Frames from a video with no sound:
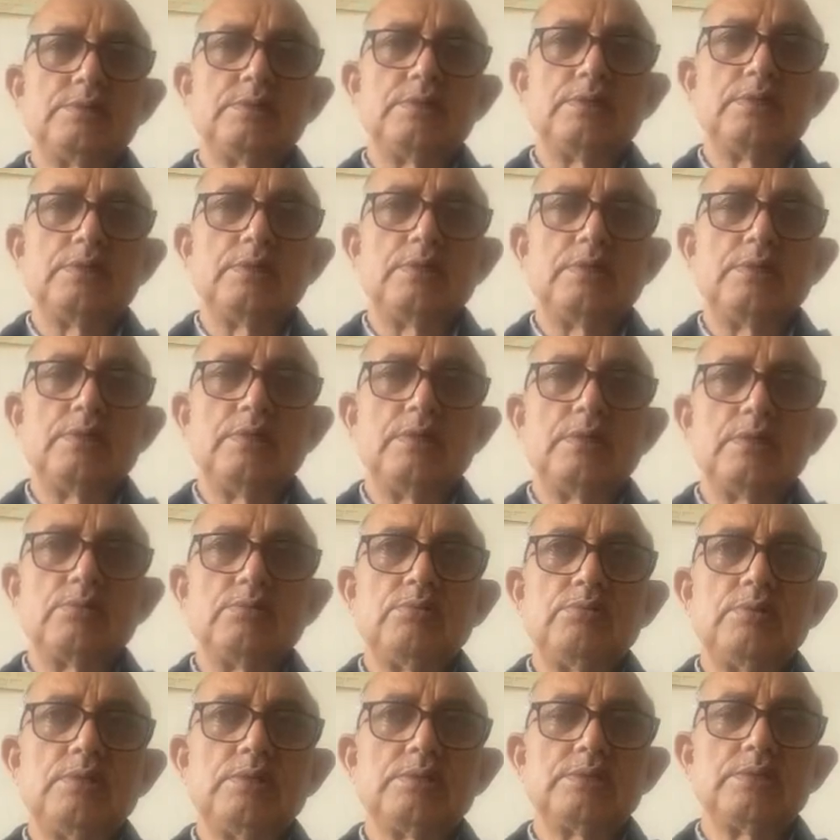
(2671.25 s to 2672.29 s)
their
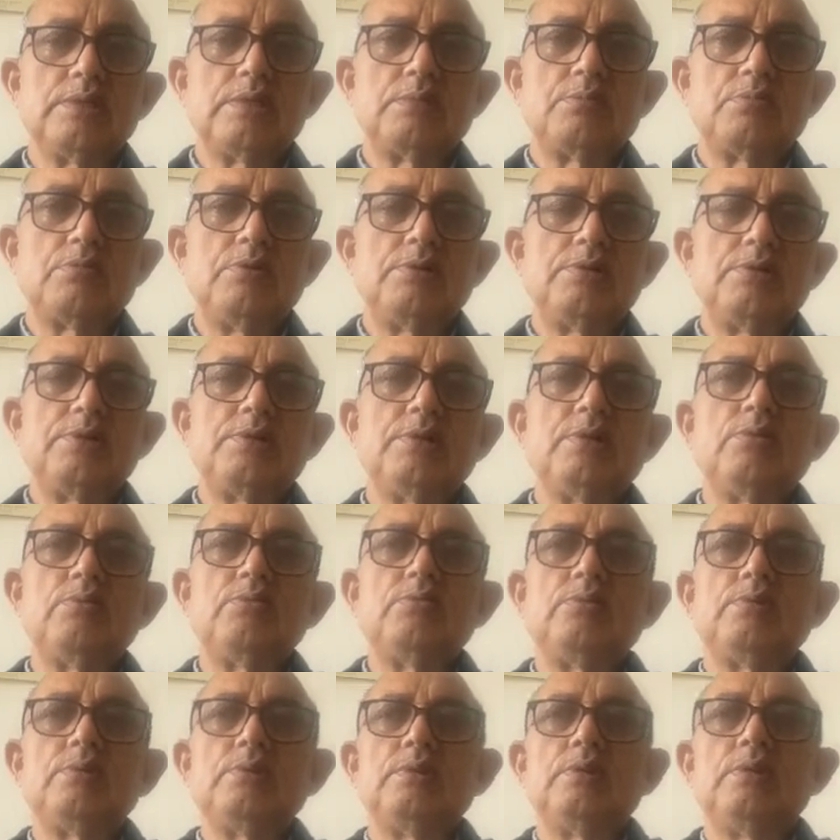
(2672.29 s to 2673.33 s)
lacunas are pointed
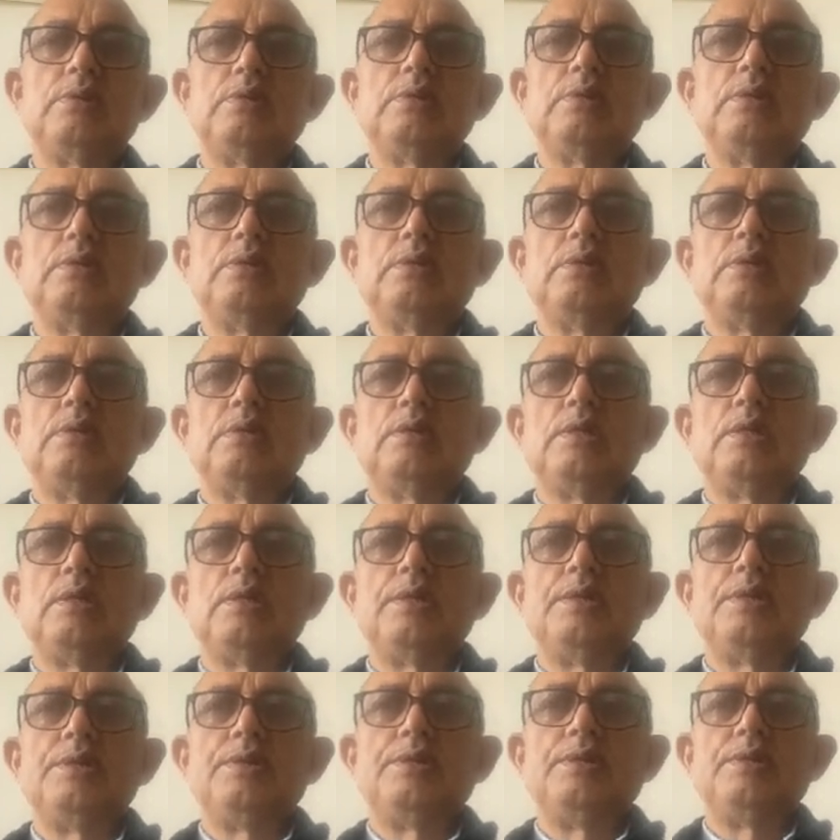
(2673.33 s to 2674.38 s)
out,
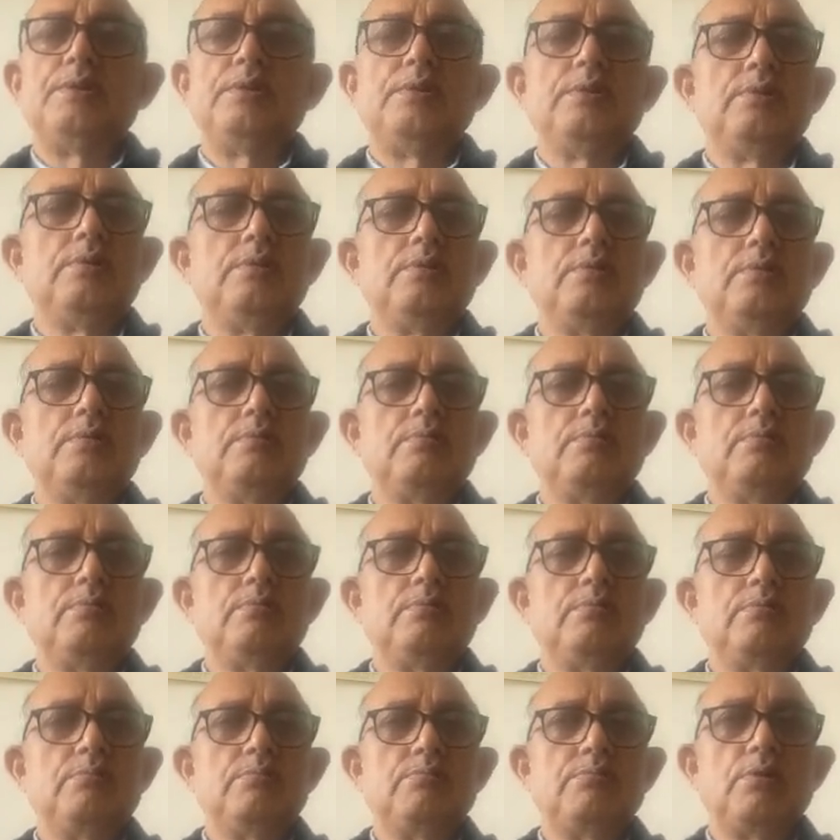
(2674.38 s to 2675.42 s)
and
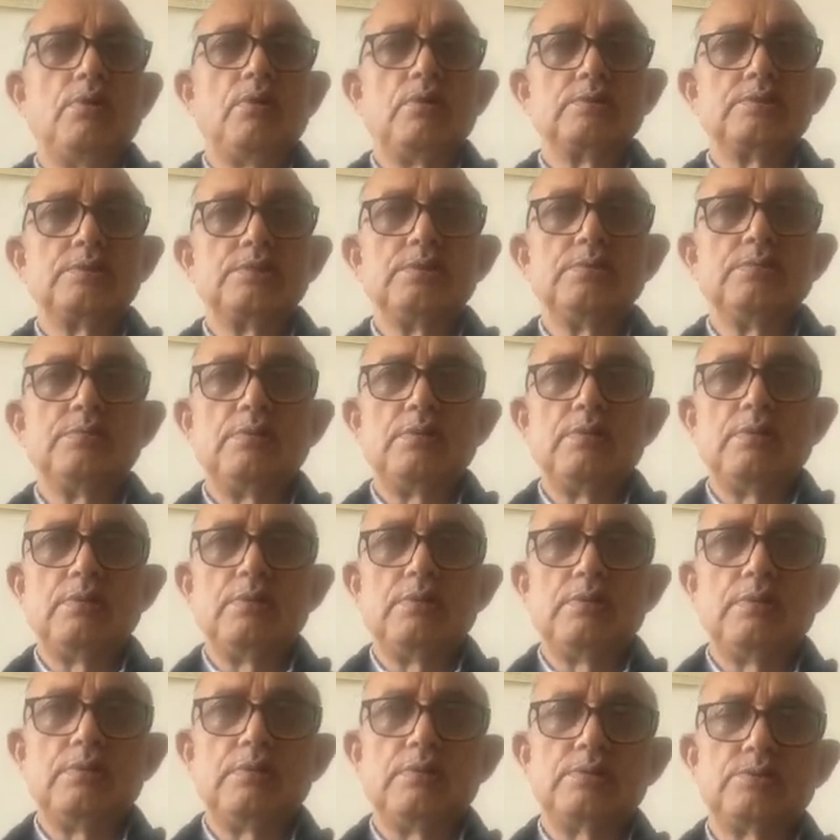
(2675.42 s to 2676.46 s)
plausible
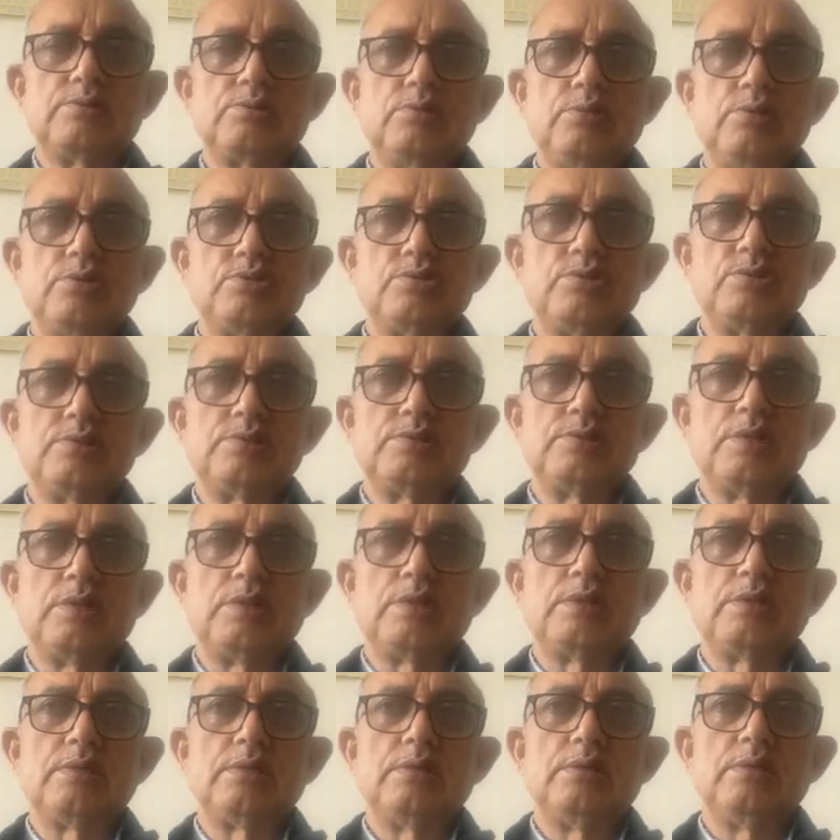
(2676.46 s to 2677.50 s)
solutions are